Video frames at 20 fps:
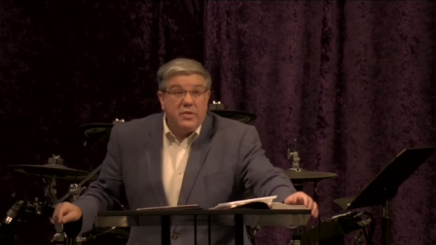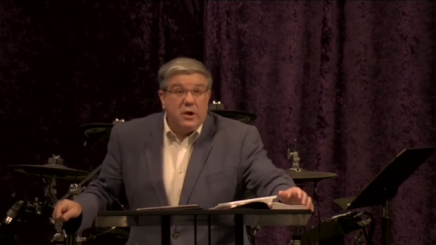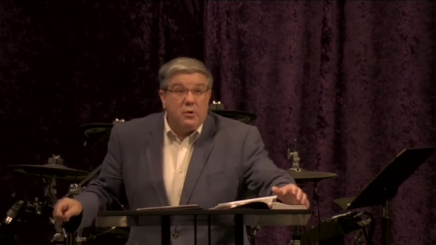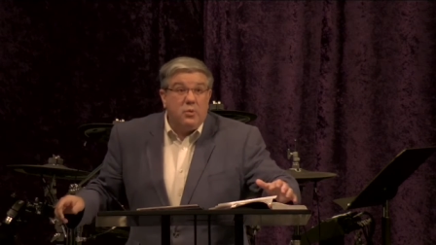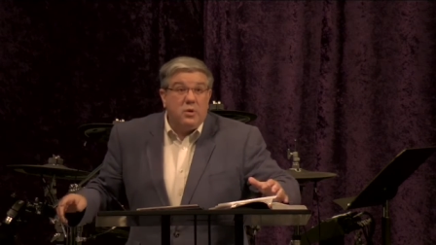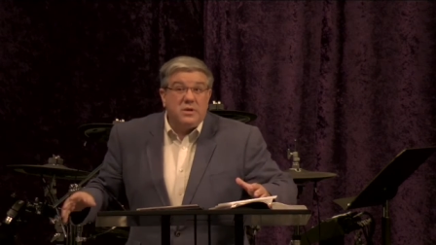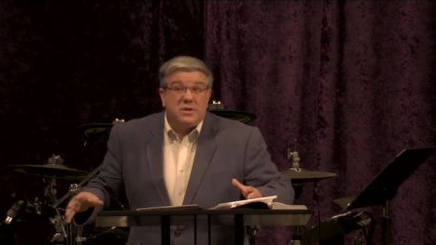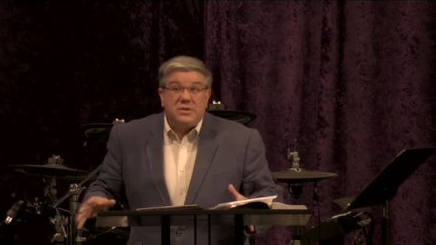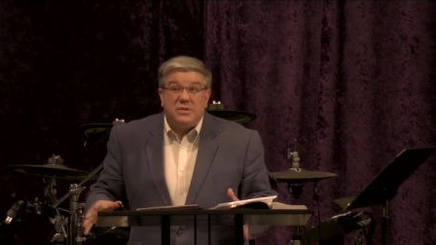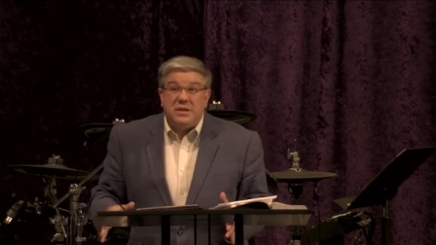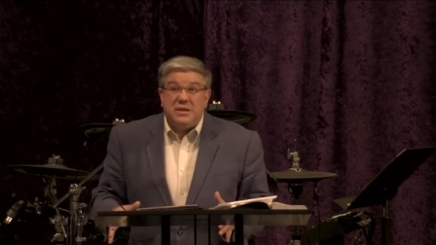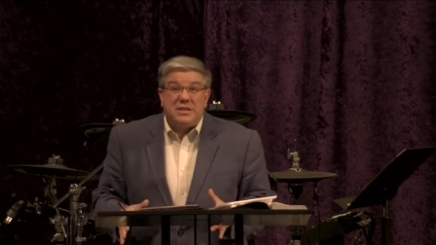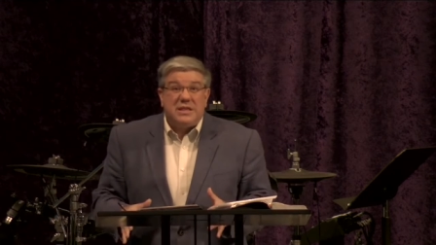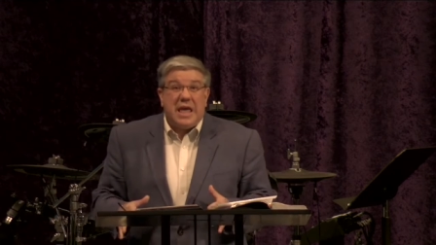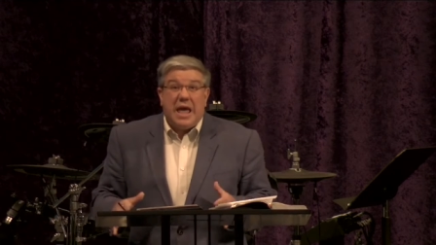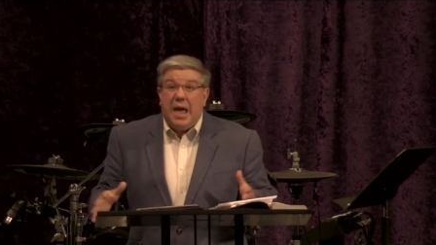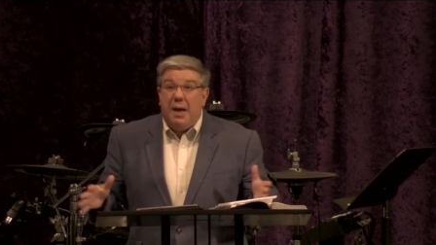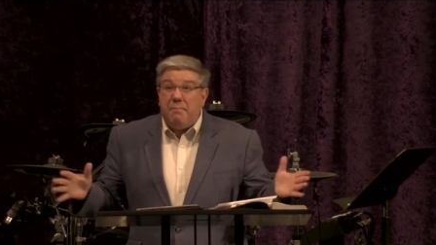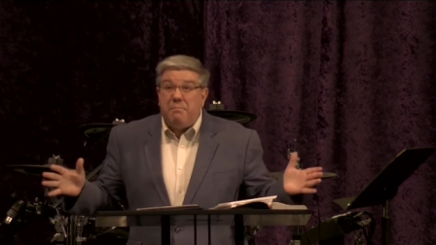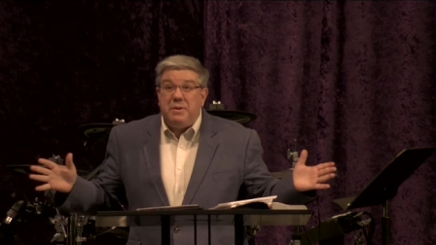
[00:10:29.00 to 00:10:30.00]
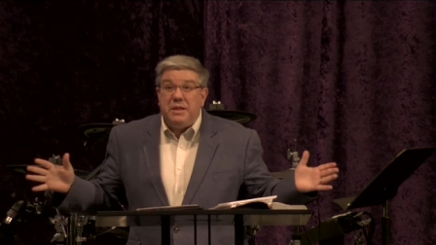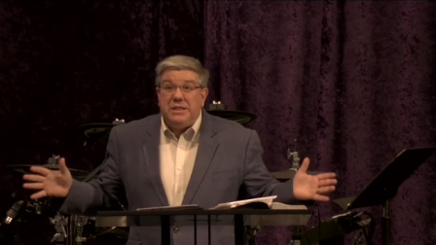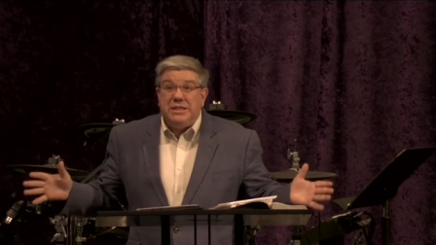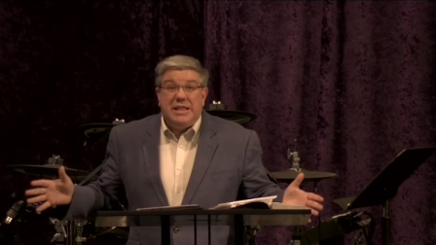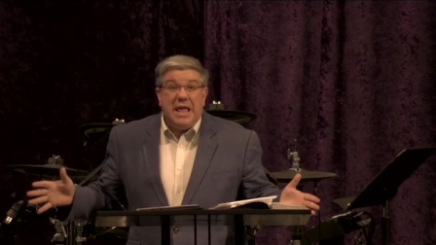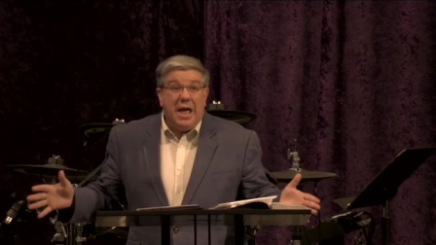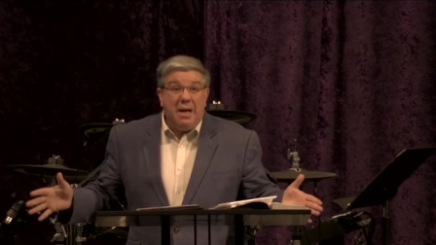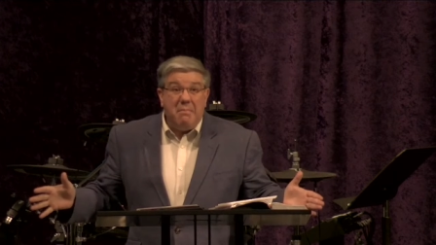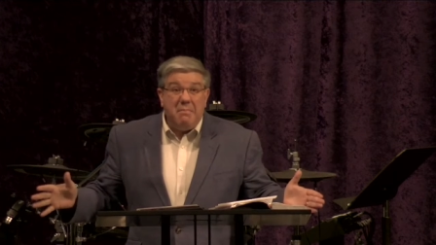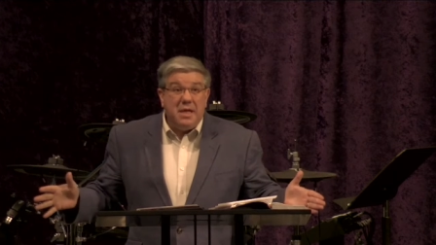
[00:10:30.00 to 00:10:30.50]
there was this
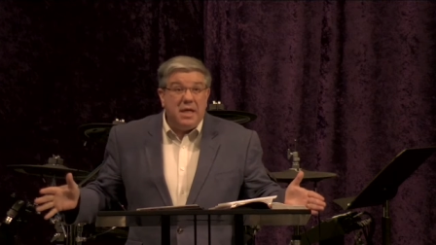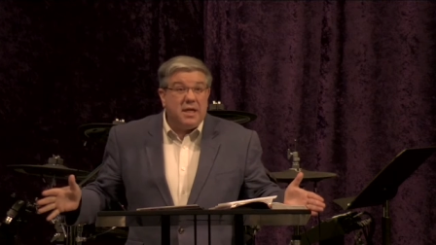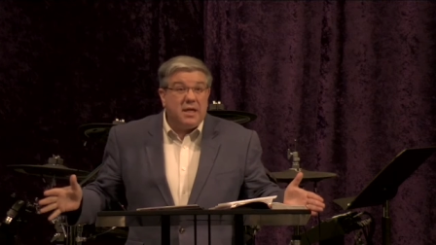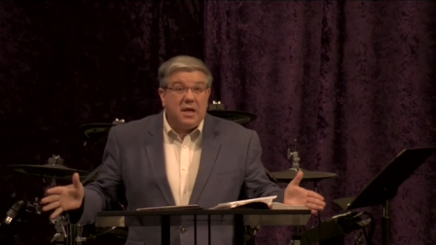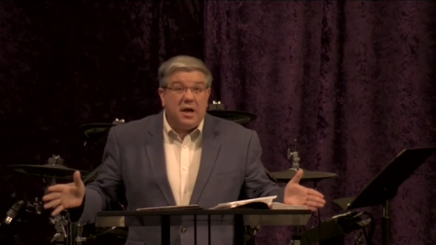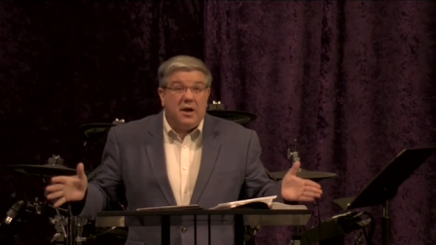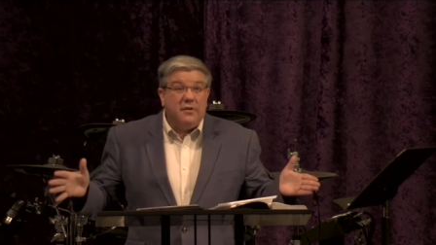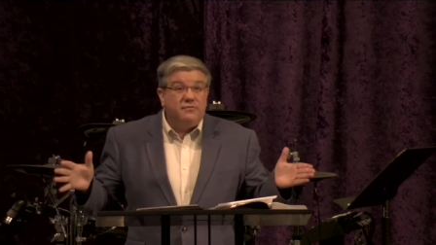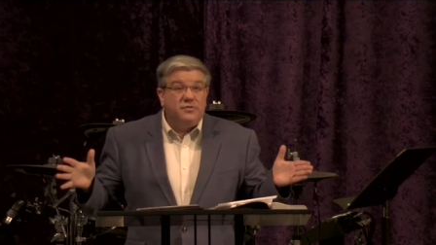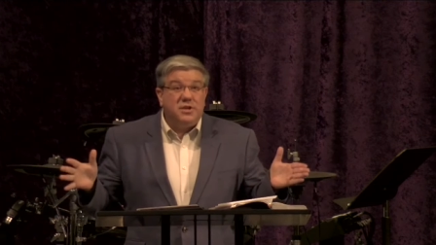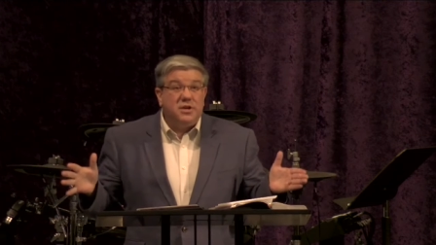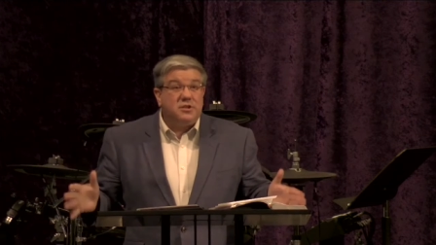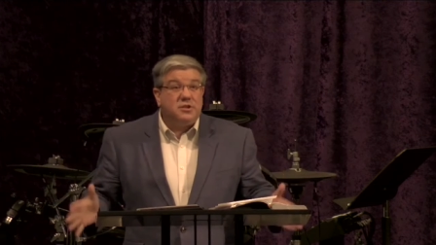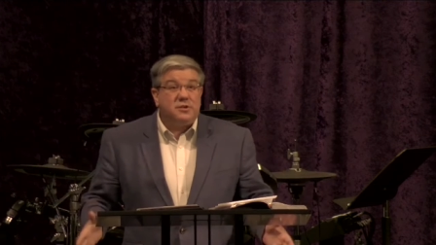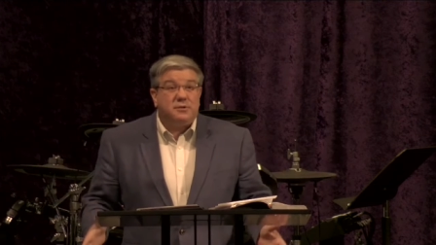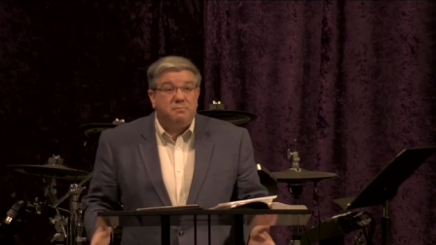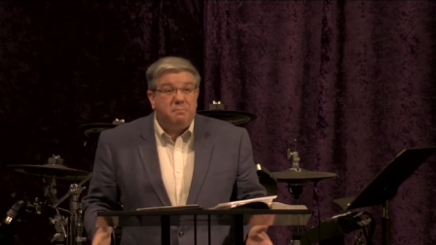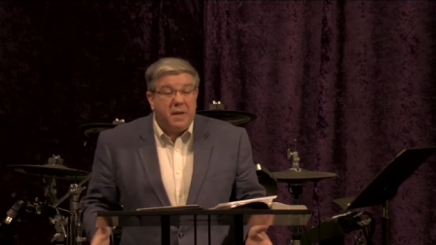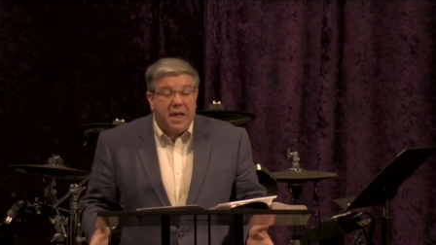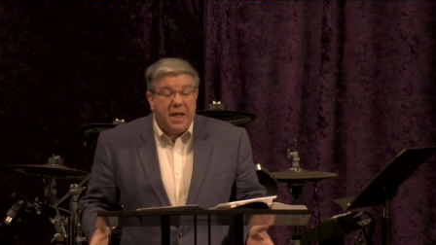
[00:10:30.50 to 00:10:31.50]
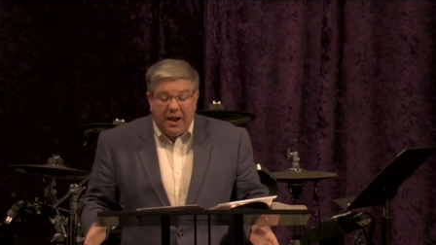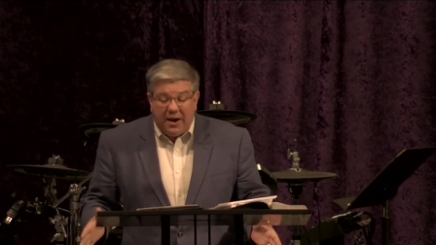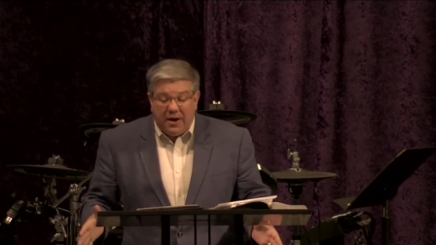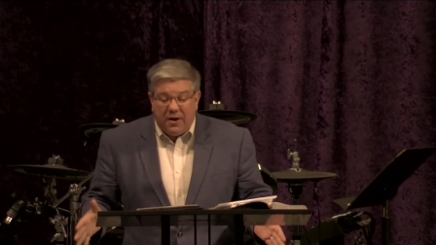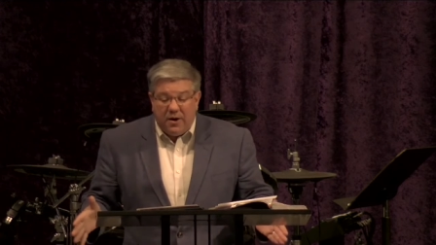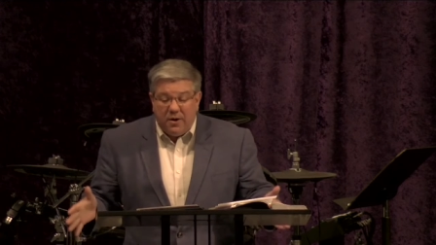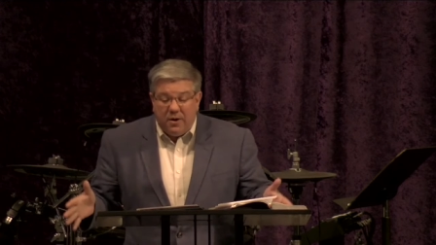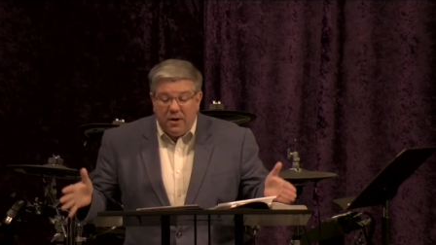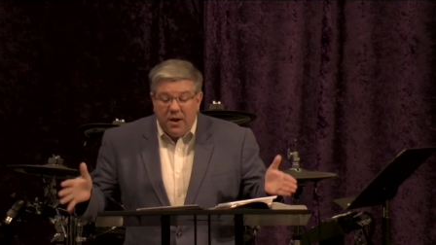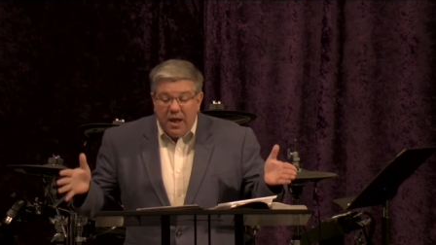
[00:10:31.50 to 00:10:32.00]
epidemic of
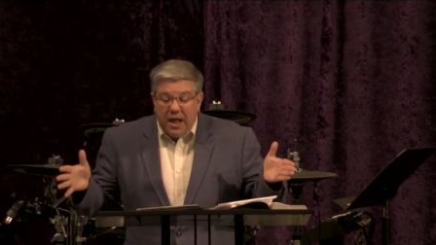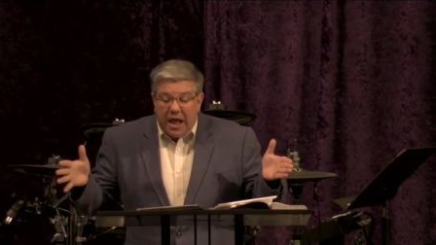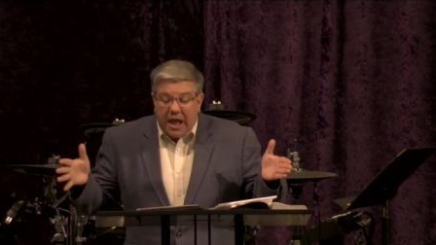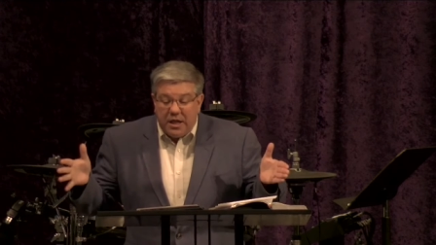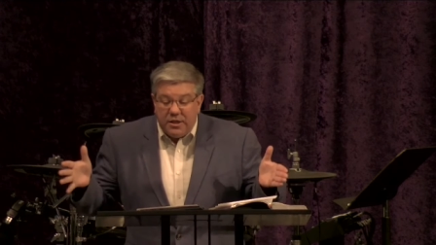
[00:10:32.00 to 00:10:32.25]
despair